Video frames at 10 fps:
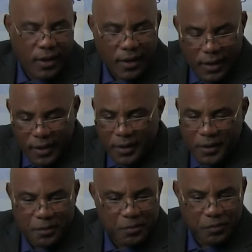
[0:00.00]

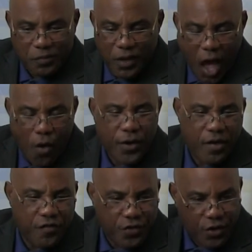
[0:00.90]

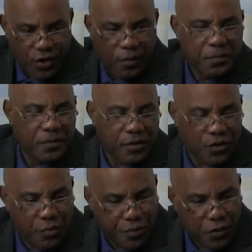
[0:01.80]
however
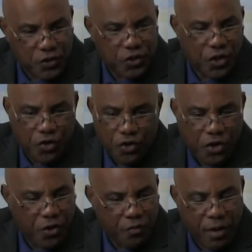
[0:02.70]
the person on
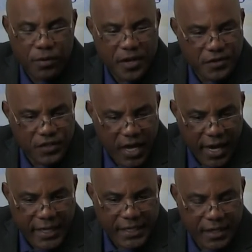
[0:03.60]
the Republican
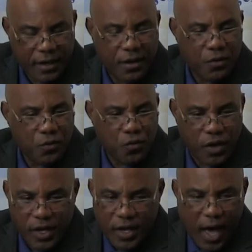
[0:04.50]
side.
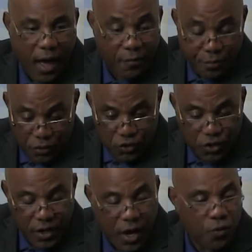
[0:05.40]
We are
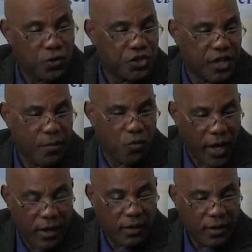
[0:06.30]
personally, I wish them
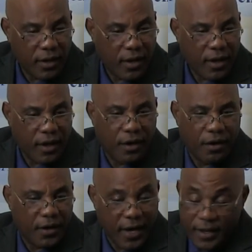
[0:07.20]
well.
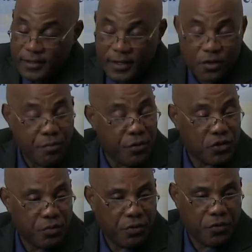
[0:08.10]
Like I said, the
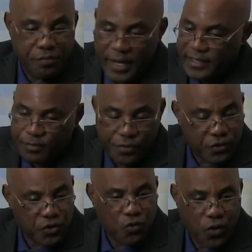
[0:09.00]
best
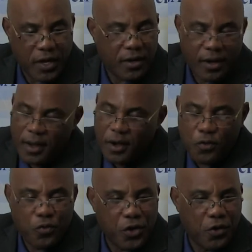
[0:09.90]
person win.
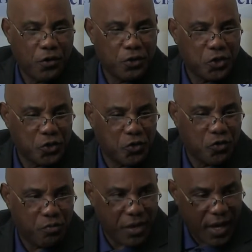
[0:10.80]
We're going
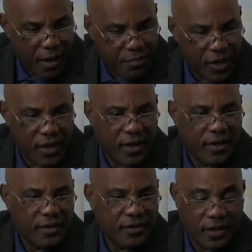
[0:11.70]
to be happy.
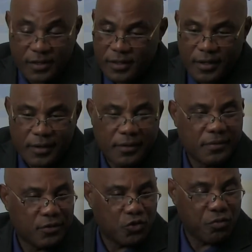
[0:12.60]
Just
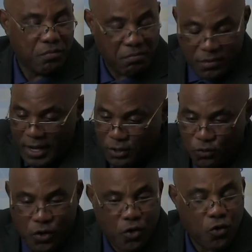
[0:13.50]
and
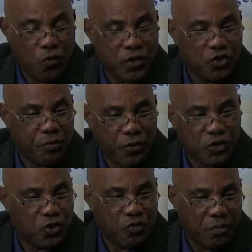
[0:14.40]
we're going to wish the
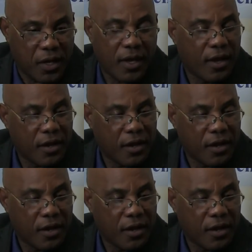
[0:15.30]
person to be